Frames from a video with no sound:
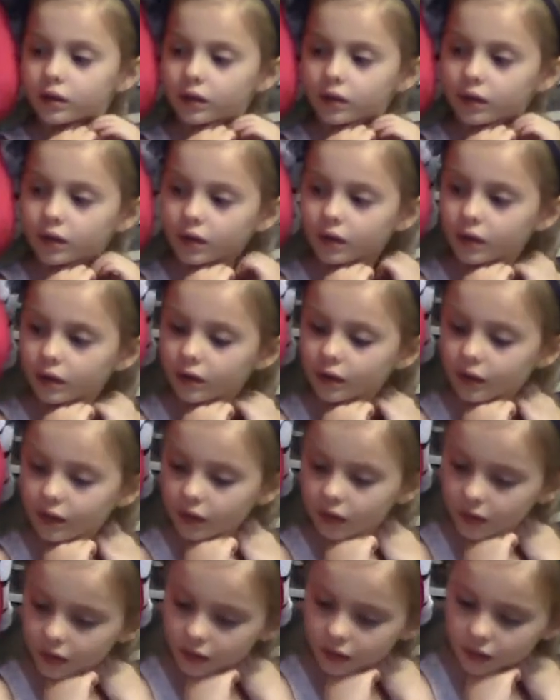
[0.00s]

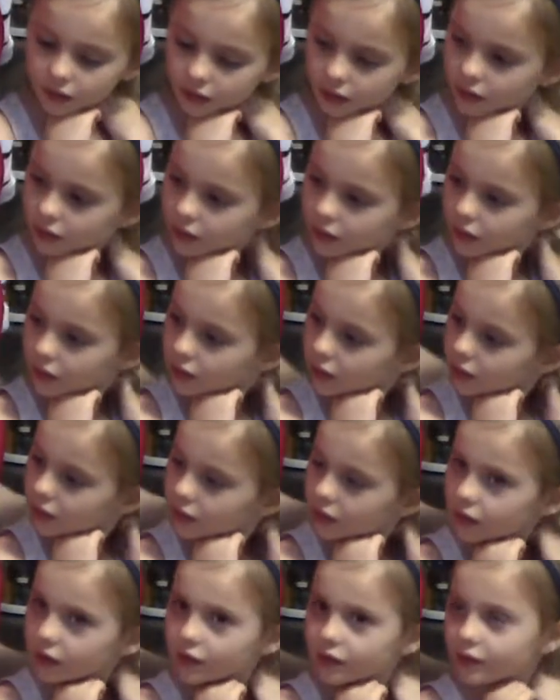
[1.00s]

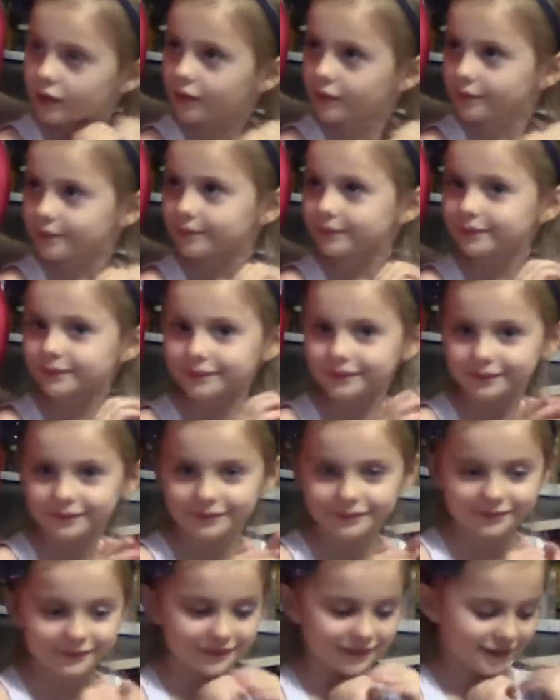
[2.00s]

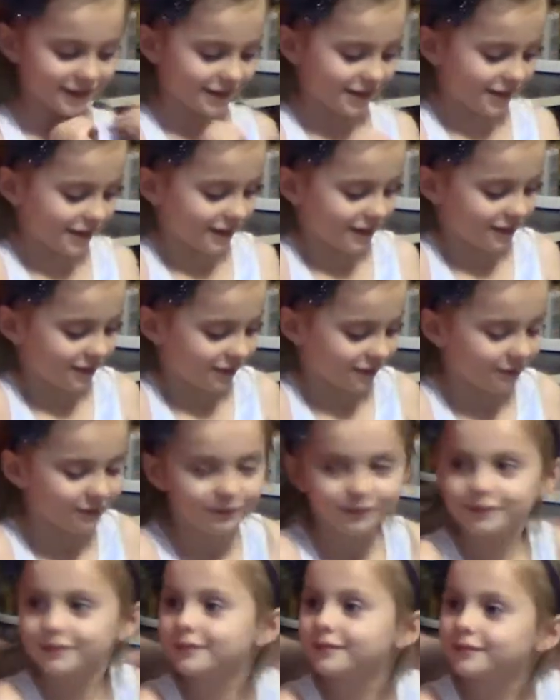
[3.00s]

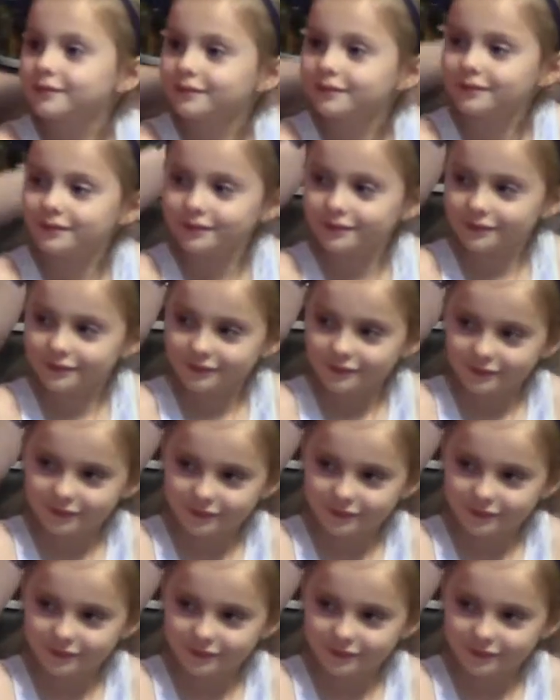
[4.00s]
(not speaking)